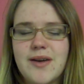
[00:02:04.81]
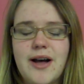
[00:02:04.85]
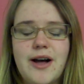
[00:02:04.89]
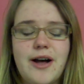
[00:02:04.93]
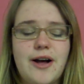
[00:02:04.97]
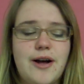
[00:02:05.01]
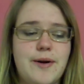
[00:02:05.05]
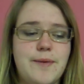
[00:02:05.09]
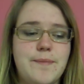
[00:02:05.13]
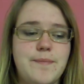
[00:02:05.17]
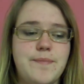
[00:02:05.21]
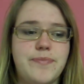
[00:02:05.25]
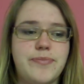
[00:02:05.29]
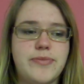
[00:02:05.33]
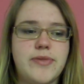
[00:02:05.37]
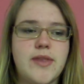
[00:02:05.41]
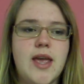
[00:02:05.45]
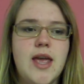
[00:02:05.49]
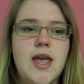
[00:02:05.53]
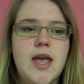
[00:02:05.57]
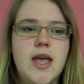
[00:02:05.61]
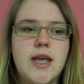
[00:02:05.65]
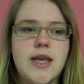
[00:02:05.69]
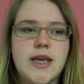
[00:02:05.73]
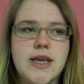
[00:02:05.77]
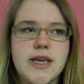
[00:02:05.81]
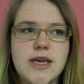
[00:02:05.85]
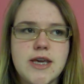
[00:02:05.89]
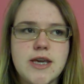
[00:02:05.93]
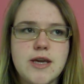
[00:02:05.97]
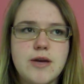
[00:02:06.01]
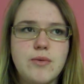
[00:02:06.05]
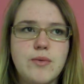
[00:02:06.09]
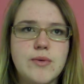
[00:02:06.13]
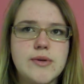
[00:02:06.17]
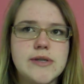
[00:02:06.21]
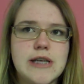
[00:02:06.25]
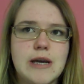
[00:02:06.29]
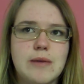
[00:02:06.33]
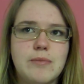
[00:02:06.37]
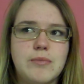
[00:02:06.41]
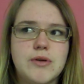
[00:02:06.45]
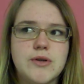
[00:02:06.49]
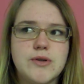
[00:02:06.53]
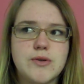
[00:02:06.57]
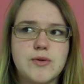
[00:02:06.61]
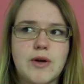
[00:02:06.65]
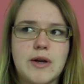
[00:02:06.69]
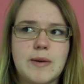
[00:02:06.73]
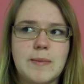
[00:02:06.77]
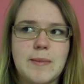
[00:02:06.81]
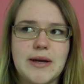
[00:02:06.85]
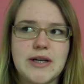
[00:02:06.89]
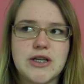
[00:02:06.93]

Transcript: Um, he resembles one of